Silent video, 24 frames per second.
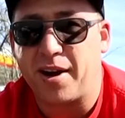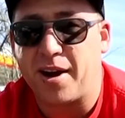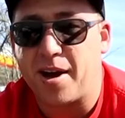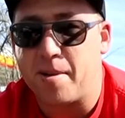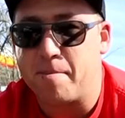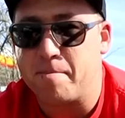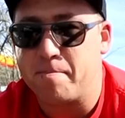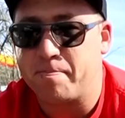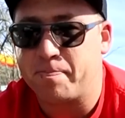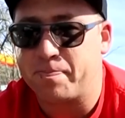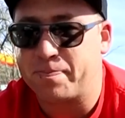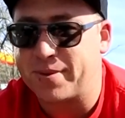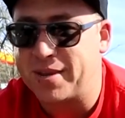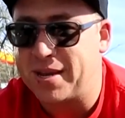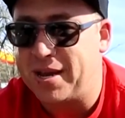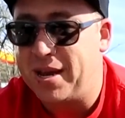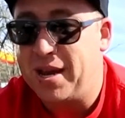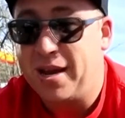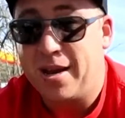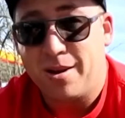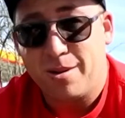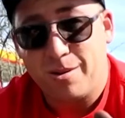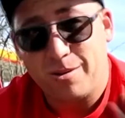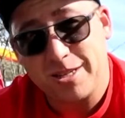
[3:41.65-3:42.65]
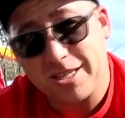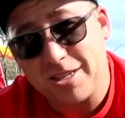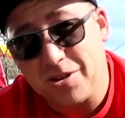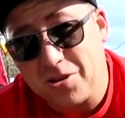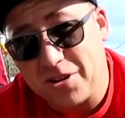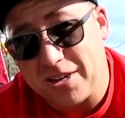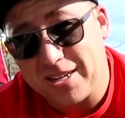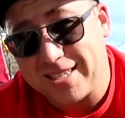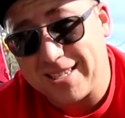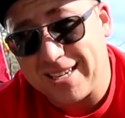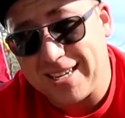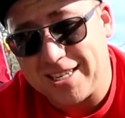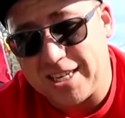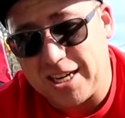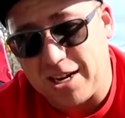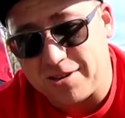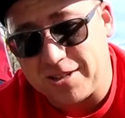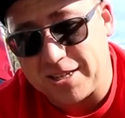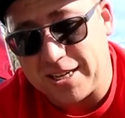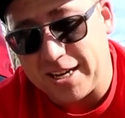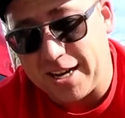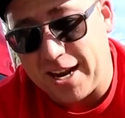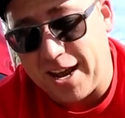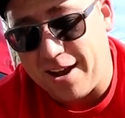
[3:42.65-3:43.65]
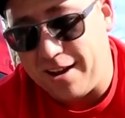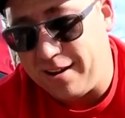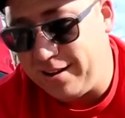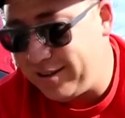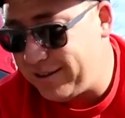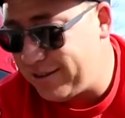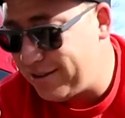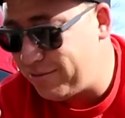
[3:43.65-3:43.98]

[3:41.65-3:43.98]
we're still going to see Chelsea now,